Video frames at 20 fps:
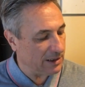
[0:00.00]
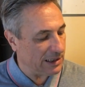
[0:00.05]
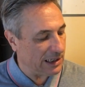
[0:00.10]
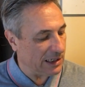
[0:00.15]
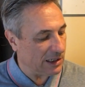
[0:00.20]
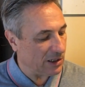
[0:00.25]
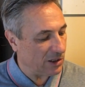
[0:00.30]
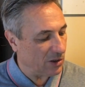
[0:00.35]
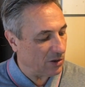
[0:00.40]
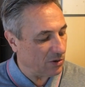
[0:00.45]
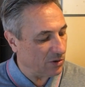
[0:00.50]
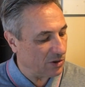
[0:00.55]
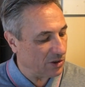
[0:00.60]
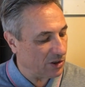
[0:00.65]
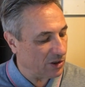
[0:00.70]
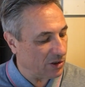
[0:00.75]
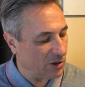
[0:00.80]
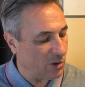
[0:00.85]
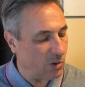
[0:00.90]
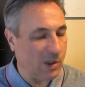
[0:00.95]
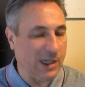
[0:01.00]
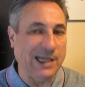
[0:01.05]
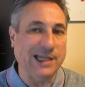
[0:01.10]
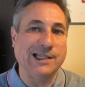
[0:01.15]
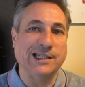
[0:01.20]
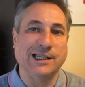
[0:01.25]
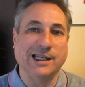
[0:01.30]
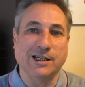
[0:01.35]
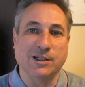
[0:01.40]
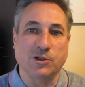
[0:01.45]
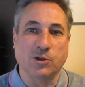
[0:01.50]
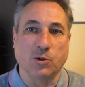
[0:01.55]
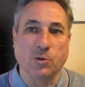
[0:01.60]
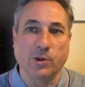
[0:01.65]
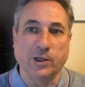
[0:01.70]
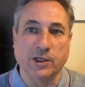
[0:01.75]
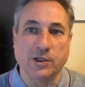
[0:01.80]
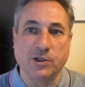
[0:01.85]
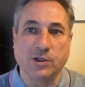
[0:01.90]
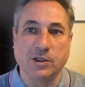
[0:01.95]
Discogs, 26
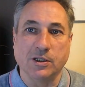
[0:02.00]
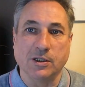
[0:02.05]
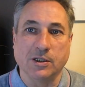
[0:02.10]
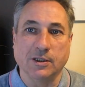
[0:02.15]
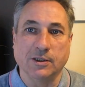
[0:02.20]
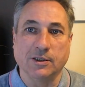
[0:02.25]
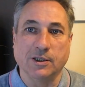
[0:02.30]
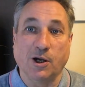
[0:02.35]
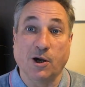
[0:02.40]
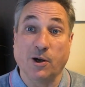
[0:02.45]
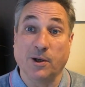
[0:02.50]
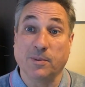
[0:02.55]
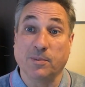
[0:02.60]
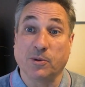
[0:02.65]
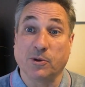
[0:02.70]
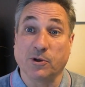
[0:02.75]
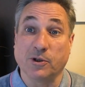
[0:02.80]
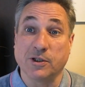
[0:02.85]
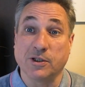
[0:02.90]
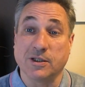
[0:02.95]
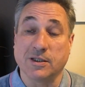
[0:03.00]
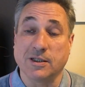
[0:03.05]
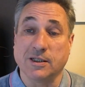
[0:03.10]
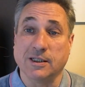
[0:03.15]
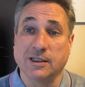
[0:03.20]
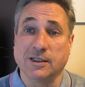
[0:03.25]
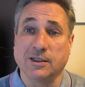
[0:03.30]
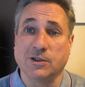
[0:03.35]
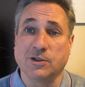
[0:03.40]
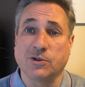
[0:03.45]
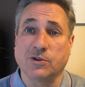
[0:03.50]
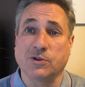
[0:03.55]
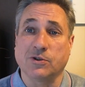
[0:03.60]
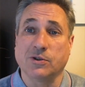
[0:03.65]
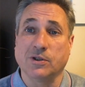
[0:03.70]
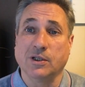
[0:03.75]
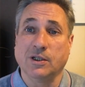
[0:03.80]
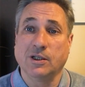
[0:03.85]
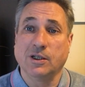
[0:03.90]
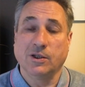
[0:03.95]
quid, and the high price is
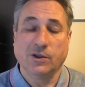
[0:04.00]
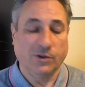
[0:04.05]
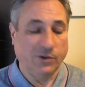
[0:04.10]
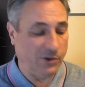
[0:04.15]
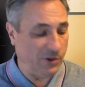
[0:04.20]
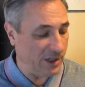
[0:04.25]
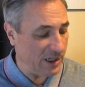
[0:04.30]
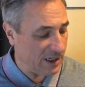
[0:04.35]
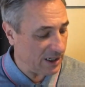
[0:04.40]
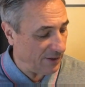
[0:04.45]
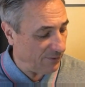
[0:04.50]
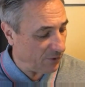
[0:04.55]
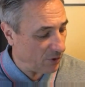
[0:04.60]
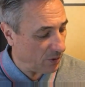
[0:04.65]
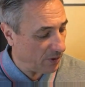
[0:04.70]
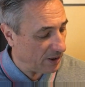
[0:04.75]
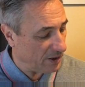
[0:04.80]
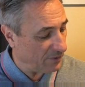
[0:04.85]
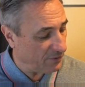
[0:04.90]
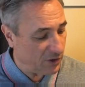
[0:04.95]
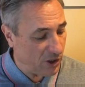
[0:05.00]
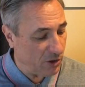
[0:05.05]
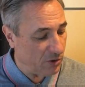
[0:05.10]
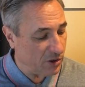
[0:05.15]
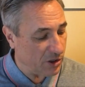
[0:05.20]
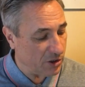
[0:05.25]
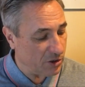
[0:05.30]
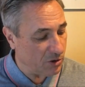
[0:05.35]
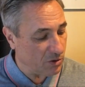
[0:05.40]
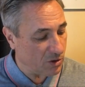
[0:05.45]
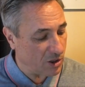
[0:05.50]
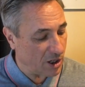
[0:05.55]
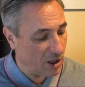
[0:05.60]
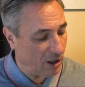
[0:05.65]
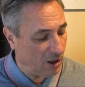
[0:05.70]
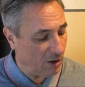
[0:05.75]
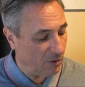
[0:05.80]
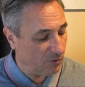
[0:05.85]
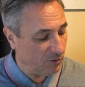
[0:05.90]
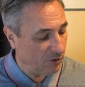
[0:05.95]
37 quid. I've noticed you
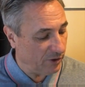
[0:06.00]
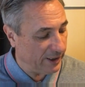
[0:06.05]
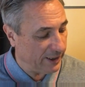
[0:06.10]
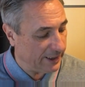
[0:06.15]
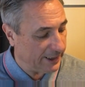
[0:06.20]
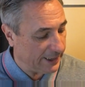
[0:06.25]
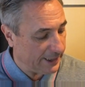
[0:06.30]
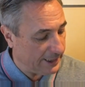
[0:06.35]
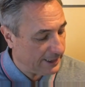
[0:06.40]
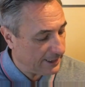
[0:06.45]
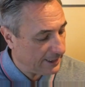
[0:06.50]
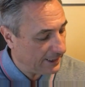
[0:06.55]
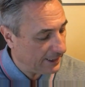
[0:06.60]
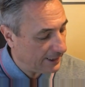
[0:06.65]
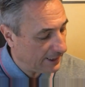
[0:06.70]
can't really